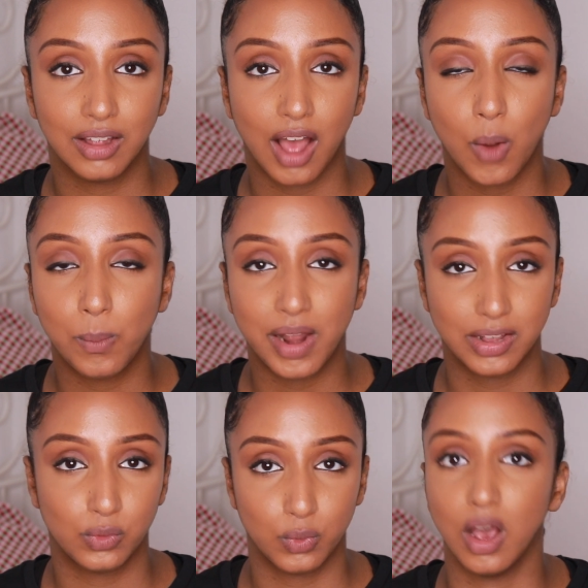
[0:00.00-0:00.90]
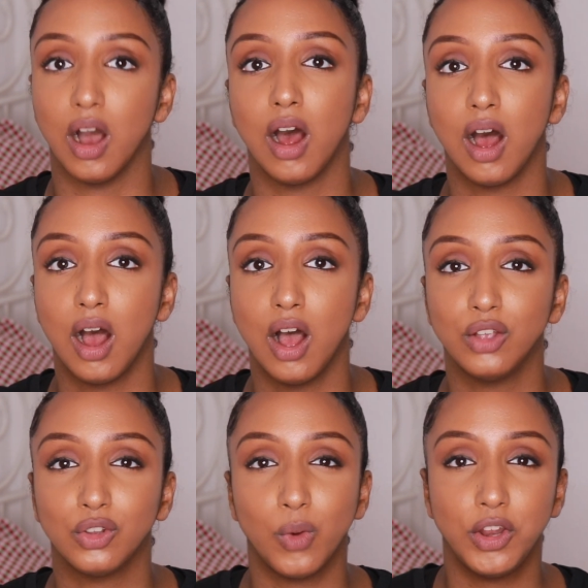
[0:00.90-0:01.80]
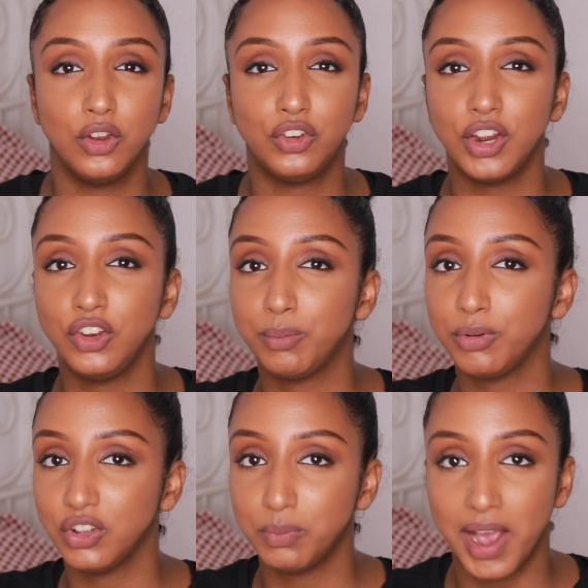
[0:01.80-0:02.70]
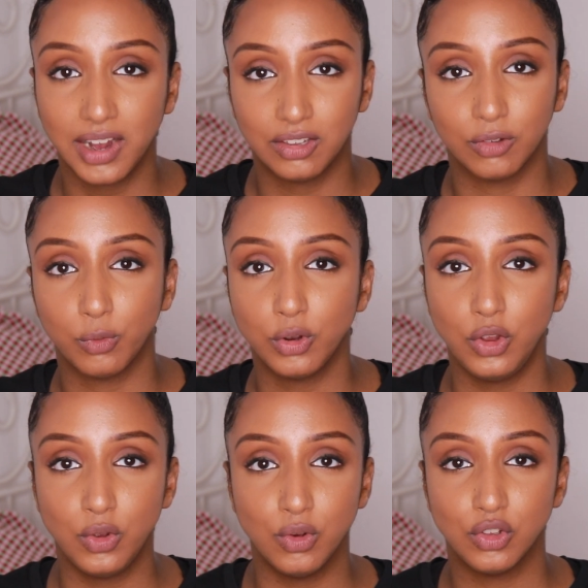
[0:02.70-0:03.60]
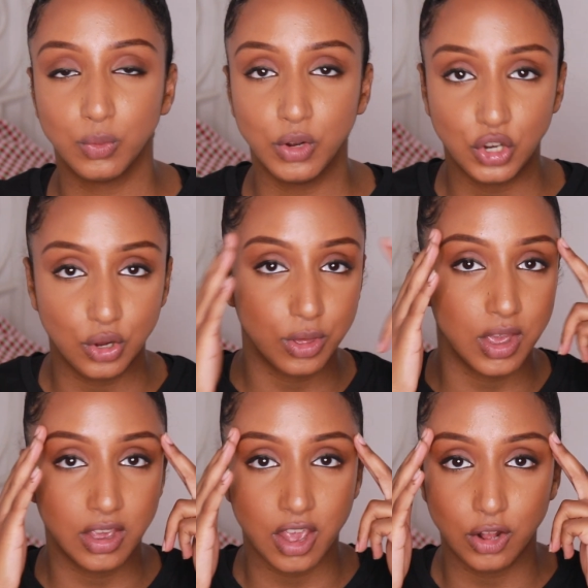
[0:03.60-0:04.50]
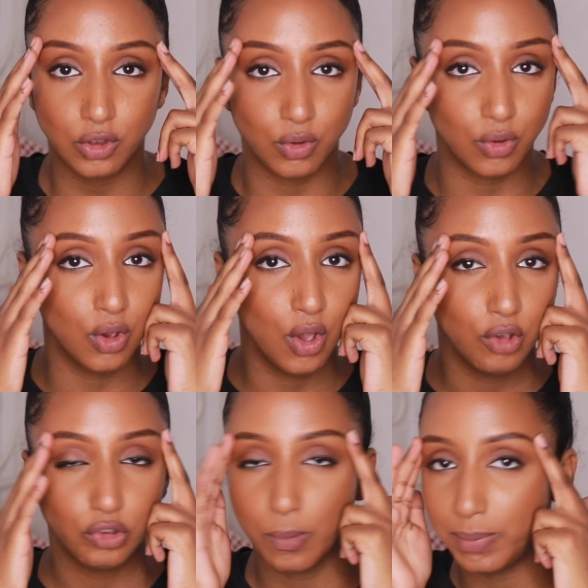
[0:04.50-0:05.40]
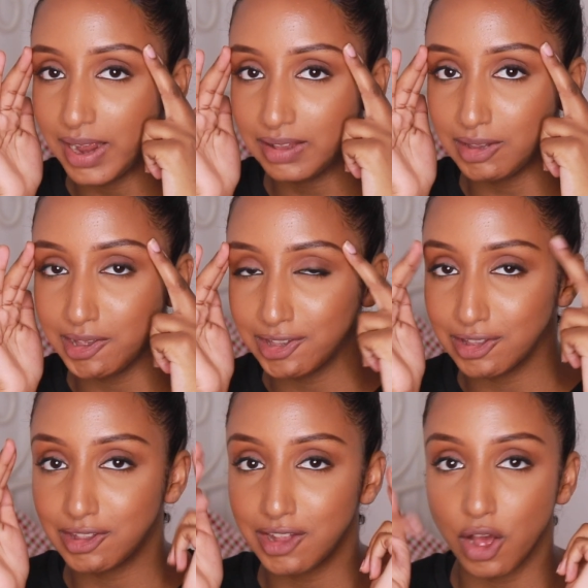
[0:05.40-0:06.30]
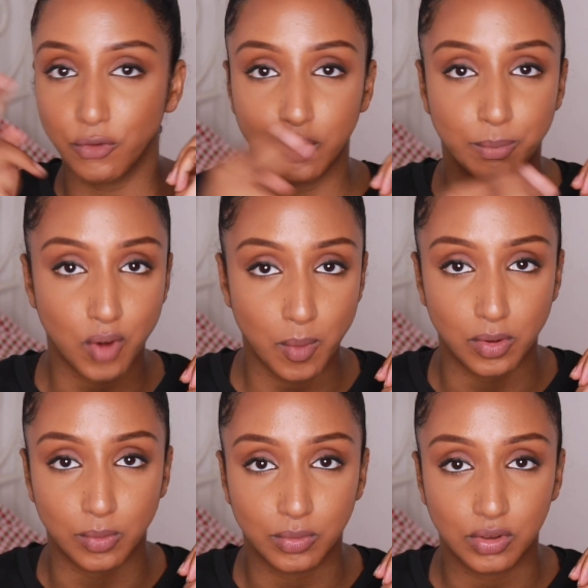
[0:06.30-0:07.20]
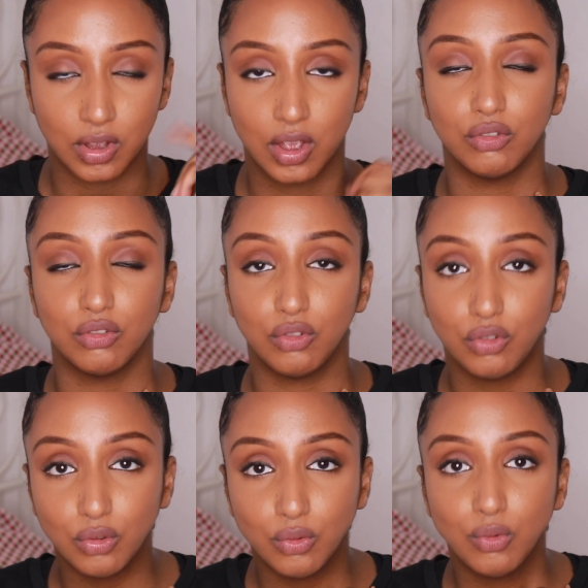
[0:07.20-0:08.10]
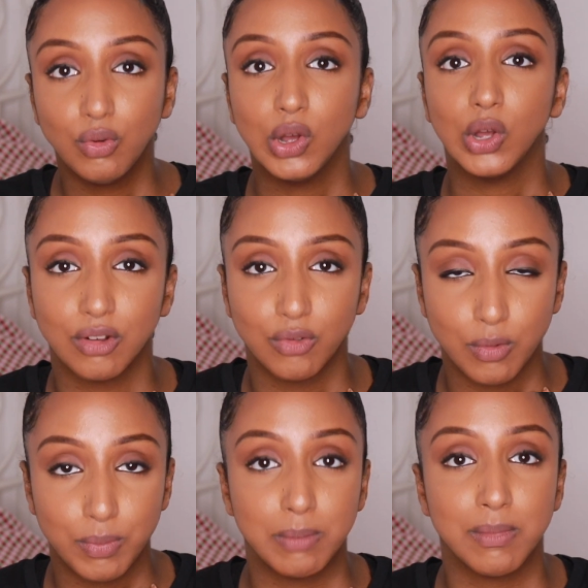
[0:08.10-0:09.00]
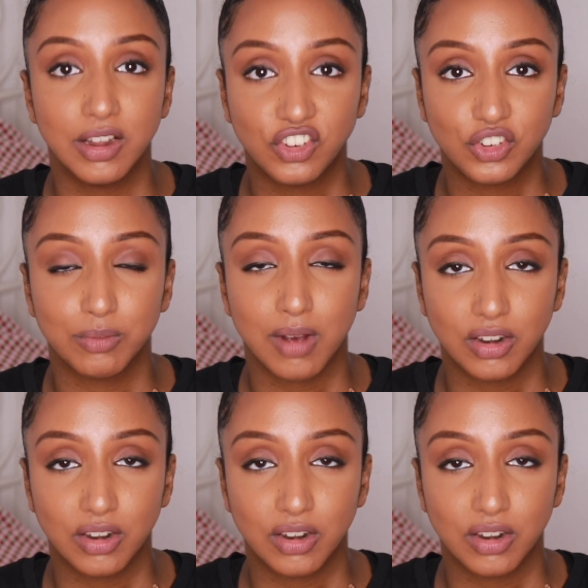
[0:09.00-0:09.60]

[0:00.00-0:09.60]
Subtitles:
how blessed we are. So when you change your perspective, when you switch your thinking to your blessings instead of your problems, you will be much